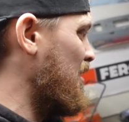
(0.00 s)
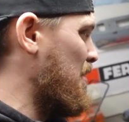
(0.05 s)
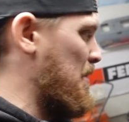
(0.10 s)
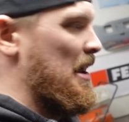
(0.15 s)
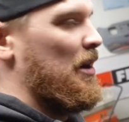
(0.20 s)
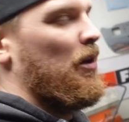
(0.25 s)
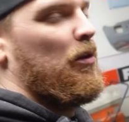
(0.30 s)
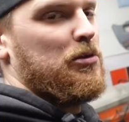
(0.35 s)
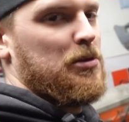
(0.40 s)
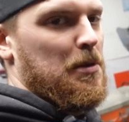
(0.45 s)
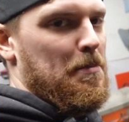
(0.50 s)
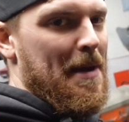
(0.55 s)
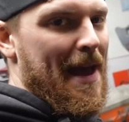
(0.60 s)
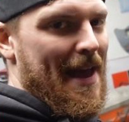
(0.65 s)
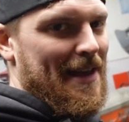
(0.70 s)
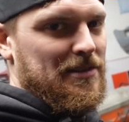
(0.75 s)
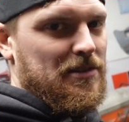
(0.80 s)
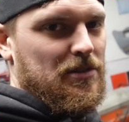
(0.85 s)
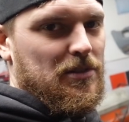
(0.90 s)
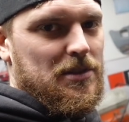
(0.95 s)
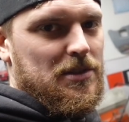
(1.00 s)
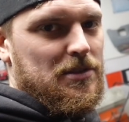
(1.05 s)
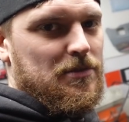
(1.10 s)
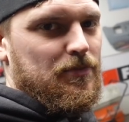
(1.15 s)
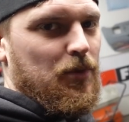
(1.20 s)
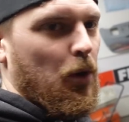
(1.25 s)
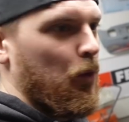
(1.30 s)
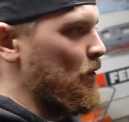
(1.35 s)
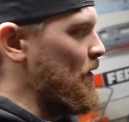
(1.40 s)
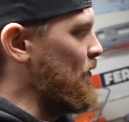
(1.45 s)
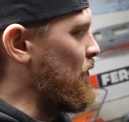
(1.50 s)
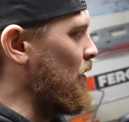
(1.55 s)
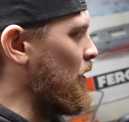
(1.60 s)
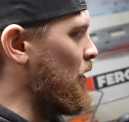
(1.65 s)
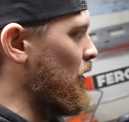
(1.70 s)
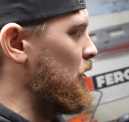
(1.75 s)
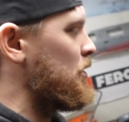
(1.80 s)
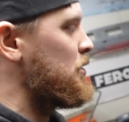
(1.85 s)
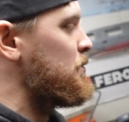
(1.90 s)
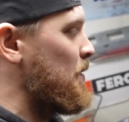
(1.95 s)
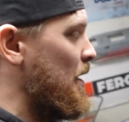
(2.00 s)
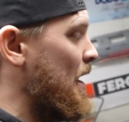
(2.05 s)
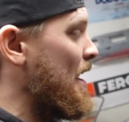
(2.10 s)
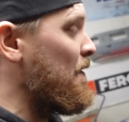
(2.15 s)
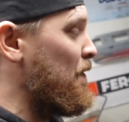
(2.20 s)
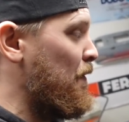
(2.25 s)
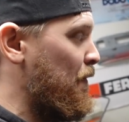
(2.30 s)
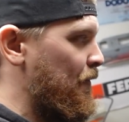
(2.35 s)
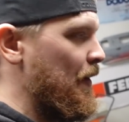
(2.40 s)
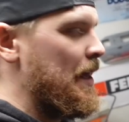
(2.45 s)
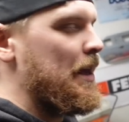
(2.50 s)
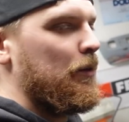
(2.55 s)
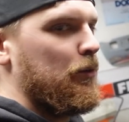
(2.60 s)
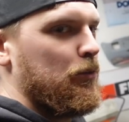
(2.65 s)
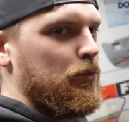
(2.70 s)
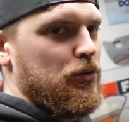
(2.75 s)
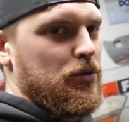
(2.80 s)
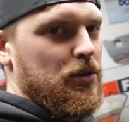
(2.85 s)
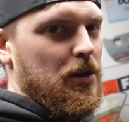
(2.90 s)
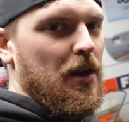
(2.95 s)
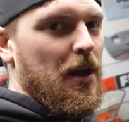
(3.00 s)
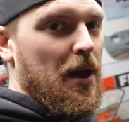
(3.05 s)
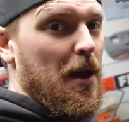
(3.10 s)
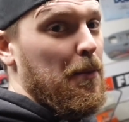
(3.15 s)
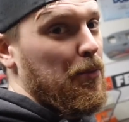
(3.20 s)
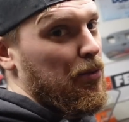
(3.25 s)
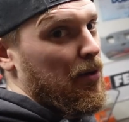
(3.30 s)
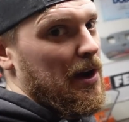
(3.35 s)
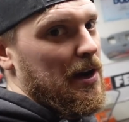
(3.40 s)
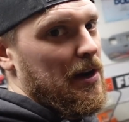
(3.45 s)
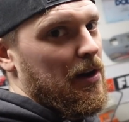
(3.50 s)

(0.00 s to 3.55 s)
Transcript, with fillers: I mean, it looks a mess because it's all different colours, but it feels pretty